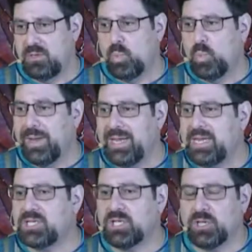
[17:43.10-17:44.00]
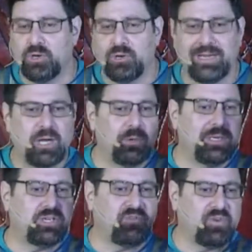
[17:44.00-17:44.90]
We need to learn not only
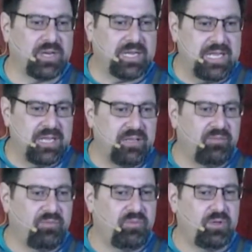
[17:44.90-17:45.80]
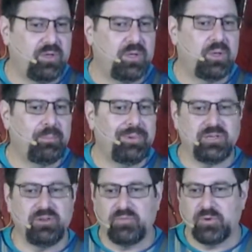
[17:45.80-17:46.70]
to forgive, but
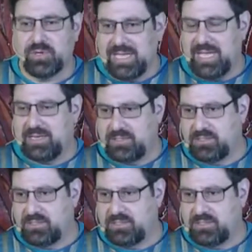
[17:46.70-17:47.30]
to forget.